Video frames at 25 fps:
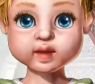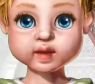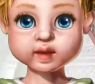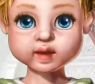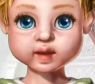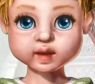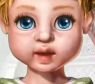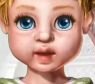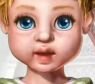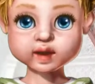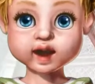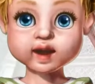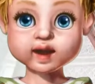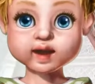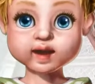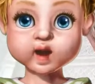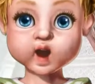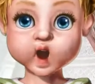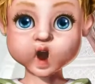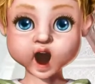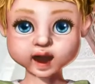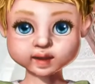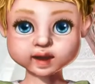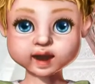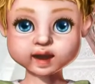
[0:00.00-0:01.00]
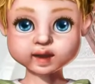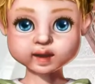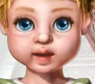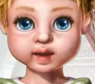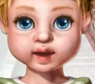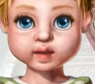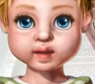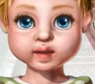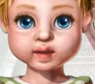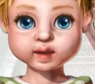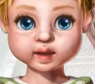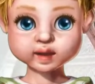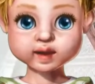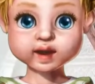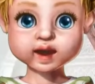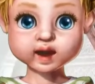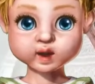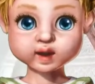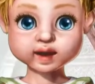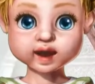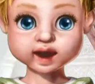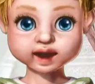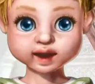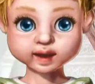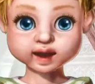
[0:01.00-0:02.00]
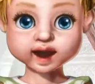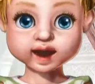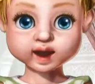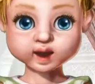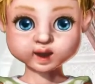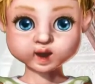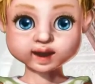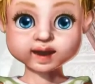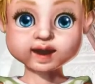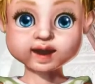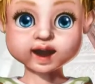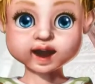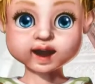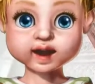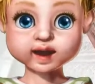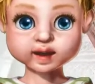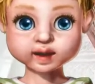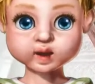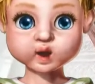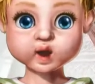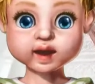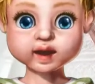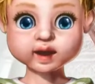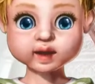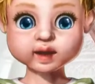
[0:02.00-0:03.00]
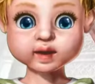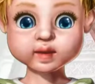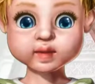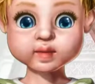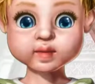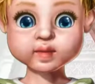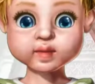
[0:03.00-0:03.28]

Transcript: So mark it, that is 13 inches.